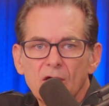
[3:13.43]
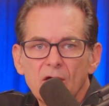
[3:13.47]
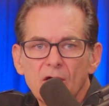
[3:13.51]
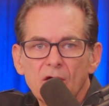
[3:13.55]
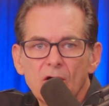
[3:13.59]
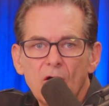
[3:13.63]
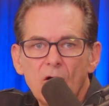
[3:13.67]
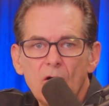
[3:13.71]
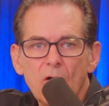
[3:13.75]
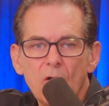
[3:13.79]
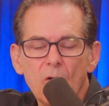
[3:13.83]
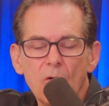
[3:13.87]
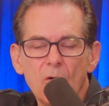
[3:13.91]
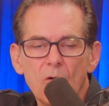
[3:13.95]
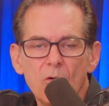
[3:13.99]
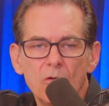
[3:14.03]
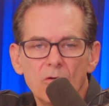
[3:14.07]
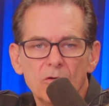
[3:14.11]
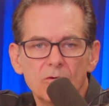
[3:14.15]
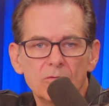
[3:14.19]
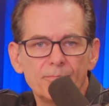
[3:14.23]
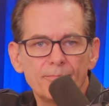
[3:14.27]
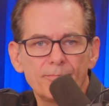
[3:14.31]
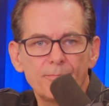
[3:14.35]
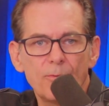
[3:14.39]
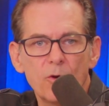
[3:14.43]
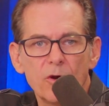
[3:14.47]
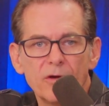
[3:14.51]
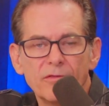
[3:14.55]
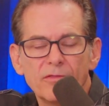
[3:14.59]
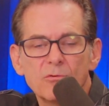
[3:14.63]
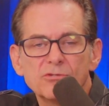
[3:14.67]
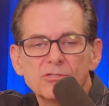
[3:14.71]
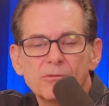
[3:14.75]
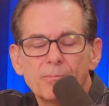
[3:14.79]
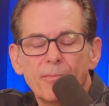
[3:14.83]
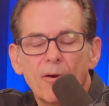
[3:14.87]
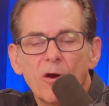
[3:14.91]
whole boy, there
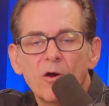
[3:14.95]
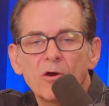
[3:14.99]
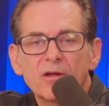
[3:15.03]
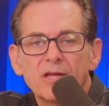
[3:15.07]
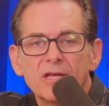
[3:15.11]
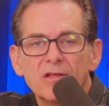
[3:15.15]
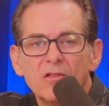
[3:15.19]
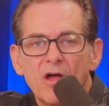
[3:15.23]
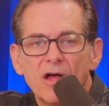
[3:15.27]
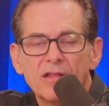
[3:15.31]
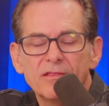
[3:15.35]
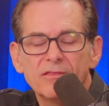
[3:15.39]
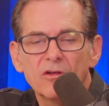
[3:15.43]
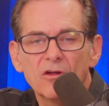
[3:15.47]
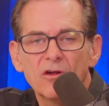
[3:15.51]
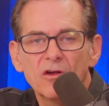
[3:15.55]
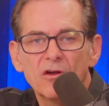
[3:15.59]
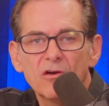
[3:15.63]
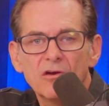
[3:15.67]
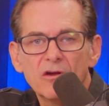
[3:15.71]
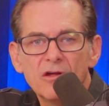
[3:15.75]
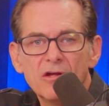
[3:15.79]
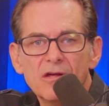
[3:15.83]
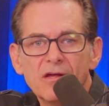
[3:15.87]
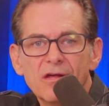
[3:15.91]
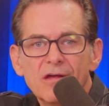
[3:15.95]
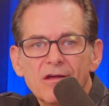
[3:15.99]
was a parking lot there